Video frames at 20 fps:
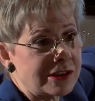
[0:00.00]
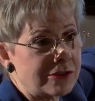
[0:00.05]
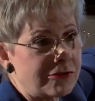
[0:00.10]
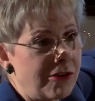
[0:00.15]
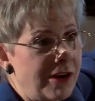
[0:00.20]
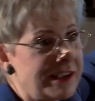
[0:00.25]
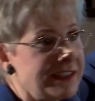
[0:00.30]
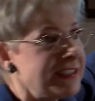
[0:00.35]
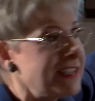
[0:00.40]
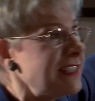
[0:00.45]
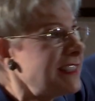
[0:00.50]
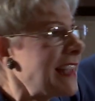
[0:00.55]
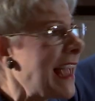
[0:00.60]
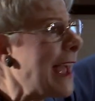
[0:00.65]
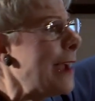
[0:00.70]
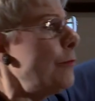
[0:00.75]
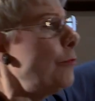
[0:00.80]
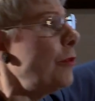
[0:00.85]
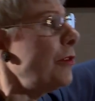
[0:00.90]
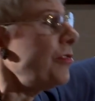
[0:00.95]
the crisis,
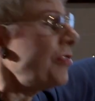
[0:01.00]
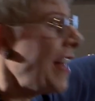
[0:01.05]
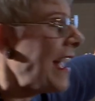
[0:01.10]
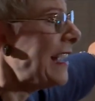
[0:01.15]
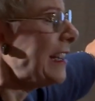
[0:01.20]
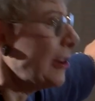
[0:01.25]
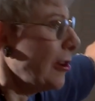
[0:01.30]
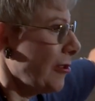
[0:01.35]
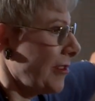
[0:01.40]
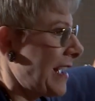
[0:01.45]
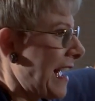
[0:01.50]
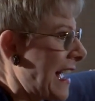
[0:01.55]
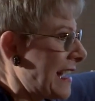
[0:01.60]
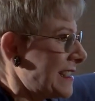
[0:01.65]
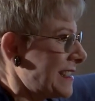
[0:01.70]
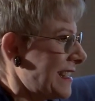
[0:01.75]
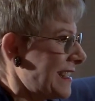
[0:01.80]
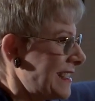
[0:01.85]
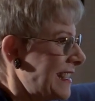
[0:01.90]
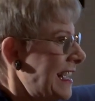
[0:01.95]
how would they look
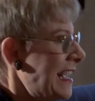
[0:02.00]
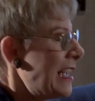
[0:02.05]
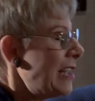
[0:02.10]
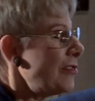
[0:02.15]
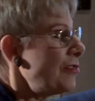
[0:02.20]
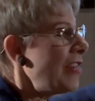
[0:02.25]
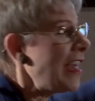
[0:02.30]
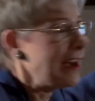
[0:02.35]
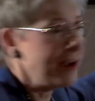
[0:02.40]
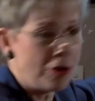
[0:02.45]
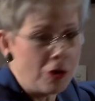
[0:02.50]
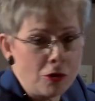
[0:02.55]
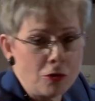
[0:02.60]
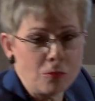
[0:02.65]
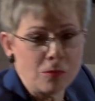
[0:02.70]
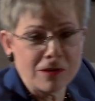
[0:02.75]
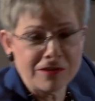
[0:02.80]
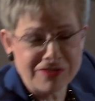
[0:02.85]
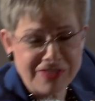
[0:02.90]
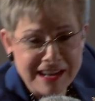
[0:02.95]
at it? Then
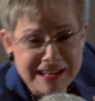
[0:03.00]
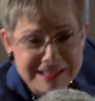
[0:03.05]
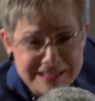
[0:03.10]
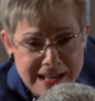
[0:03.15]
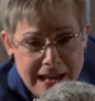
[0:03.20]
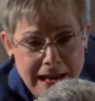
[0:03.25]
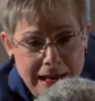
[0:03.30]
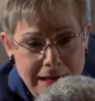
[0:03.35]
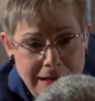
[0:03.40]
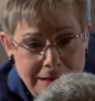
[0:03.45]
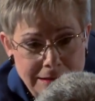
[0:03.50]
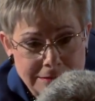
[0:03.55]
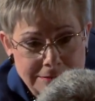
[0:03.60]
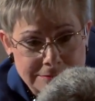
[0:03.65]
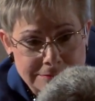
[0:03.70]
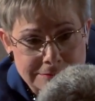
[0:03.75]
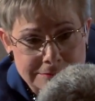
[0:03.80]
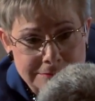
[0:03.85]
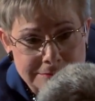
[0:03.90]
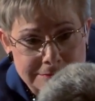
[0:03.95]
who would they tell?
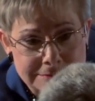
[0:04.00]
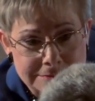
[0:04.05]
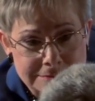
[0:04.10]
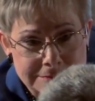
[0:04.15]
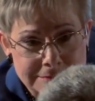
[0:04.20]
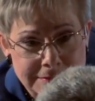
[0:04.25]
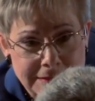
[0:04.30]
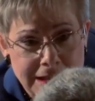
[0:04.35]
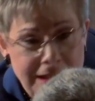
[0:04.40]
The next level,